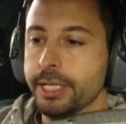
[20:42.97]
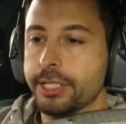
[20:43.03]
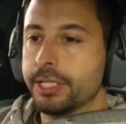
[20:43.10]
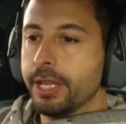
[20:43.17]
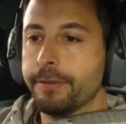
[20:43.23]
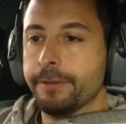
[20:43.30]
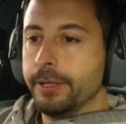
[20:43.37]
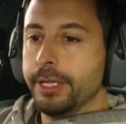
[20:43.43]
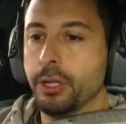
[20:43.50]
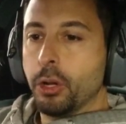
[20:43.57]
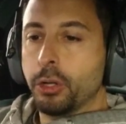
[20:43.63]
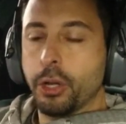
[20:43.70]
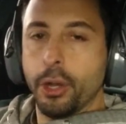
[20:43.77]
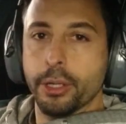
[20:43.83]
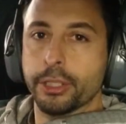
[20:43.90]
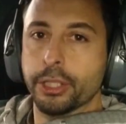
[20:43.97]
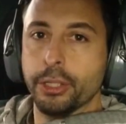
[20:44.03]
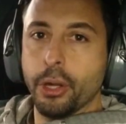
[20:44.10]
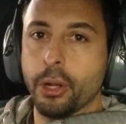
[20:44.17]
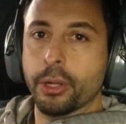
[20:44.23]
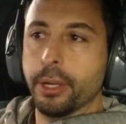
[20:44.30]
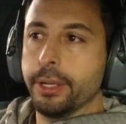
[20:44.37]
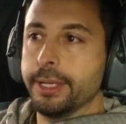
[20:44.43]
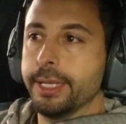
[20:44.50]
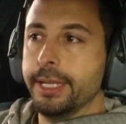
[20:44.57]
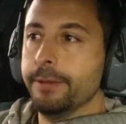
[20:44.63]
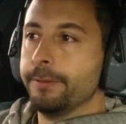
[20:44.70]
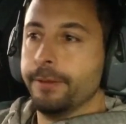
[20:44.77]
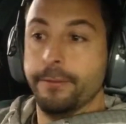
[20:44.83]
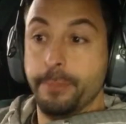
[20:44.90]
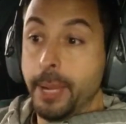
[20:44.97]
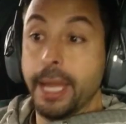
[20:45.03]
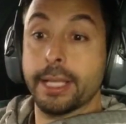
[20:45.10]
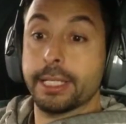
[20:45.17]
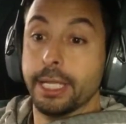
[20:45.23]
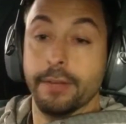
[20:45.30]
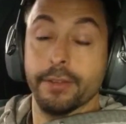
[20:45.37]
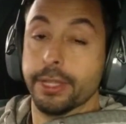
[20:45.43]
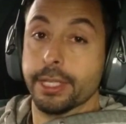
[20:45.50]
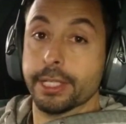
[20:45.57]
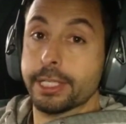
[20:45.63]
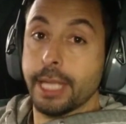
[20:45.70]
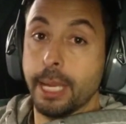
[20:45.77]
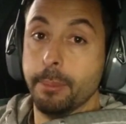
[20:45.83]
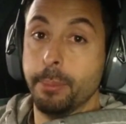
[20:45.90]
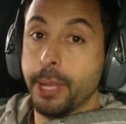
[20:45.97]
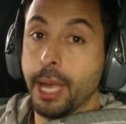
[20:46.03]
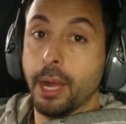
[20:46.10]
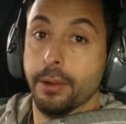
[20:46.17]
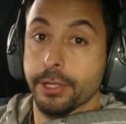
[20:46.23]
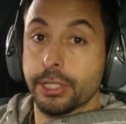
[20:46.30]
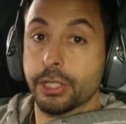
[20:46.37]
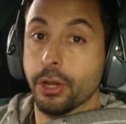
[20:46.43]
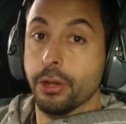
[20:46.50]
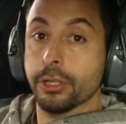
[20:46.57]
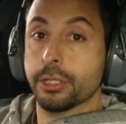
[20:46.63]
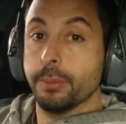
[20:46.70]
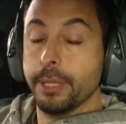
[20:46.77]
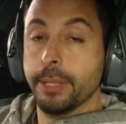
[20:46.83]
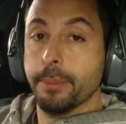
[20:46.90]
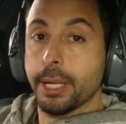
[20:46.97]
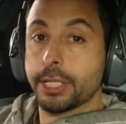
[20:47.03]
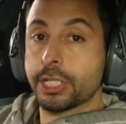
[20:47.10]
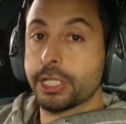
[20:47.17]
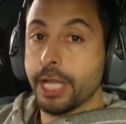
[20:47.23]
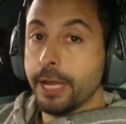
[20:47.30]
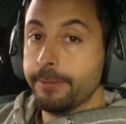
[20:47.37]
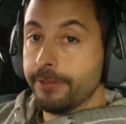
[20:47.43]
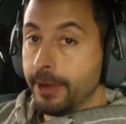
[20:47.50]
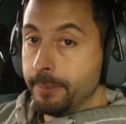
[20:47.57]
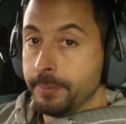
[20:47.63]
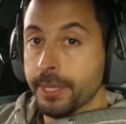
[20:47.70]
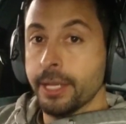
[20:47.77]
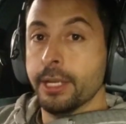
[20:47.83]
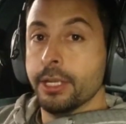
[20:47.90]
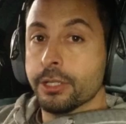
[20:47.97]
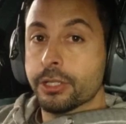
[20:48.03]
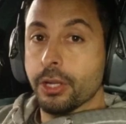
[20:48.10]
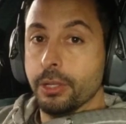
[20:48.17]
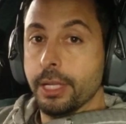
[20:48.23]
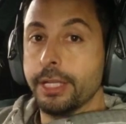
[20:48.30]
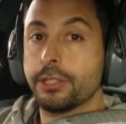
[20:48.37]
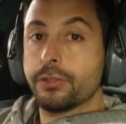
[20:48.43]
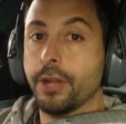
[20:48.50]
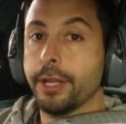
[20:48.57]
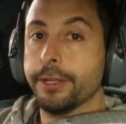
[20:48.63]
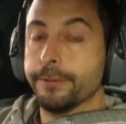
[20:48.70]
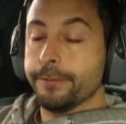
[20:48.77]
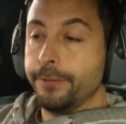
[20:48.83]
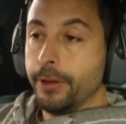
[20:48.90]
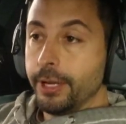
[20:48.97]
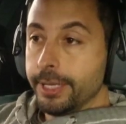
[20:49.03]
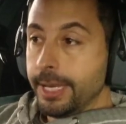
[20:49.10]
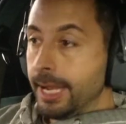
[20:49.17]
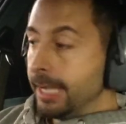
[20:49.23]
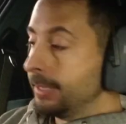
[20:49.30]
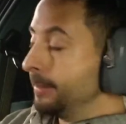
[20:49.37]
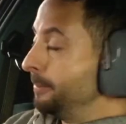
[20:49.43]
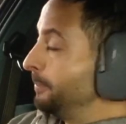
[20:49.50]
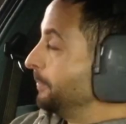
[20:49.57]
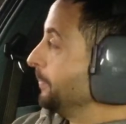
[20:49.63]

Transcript: it's definitely not going to knock, and if it makes even the same power, it's going to be much safer. So let's run and find out.